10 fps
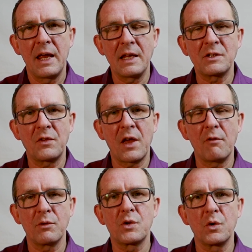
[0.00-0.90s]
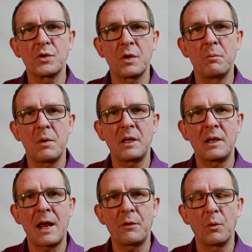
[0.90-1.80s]
isn't that a resource of money
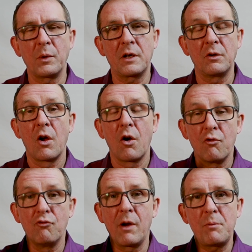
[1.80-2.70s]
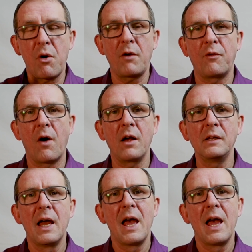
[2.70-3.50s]
now that we can reprofile